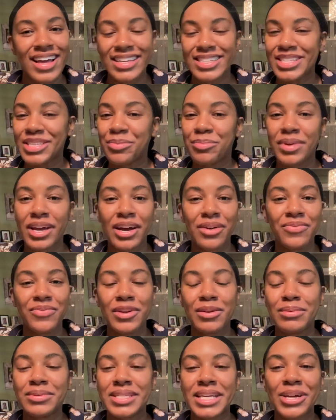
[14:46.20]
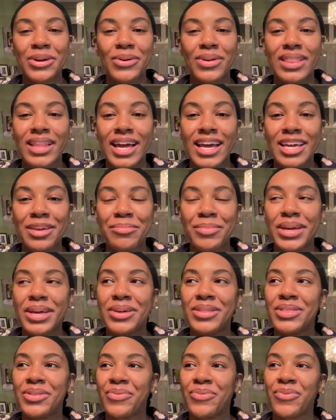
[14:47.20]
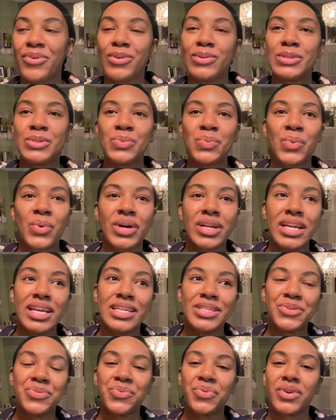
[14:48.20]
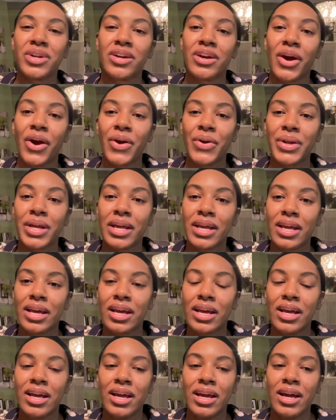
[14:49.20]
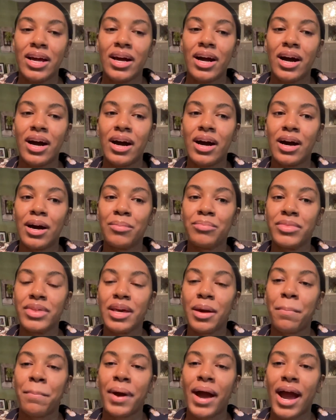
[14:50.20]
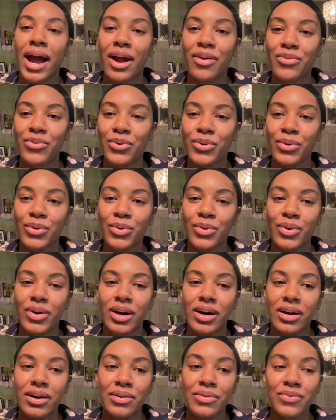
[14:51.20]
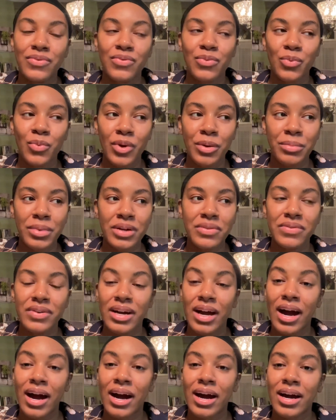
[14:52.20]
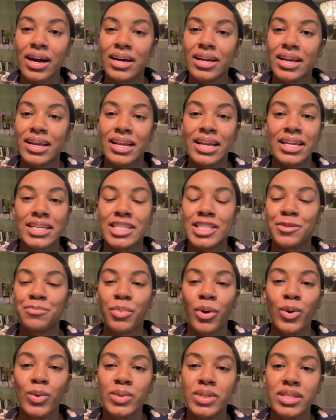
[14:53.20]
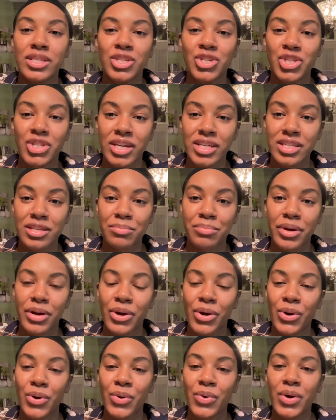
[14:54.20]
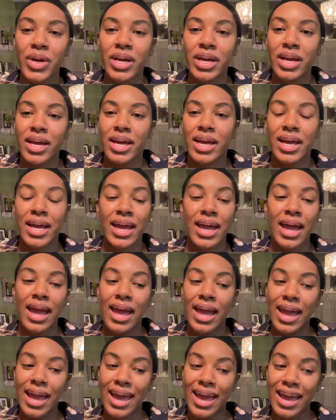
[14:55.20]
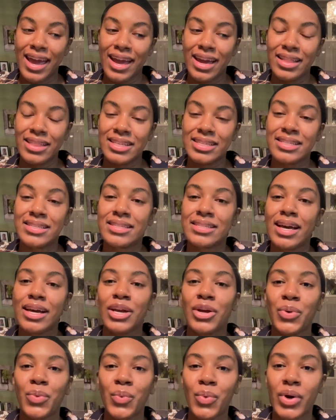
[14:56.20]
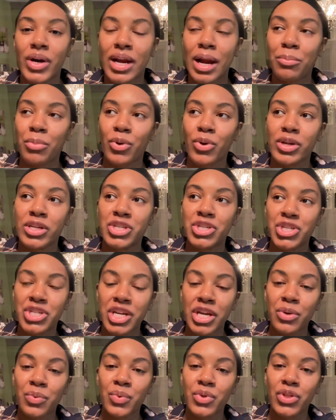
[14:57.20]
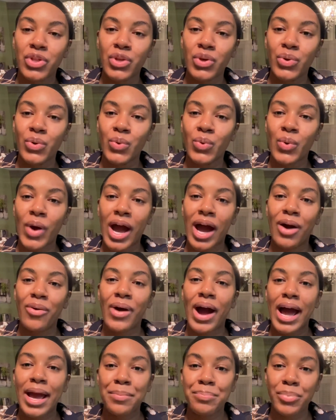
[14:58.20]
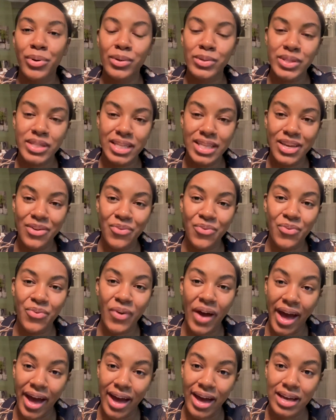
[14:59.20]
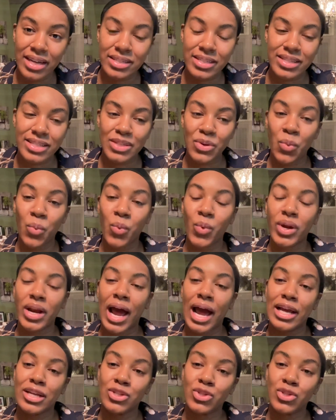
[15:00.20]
some of y'all females ain't gonna like me. The first one is regarding the apparel of women of God and exposing Jezebel And the second one, I'm going to share with you how I personally fast, what I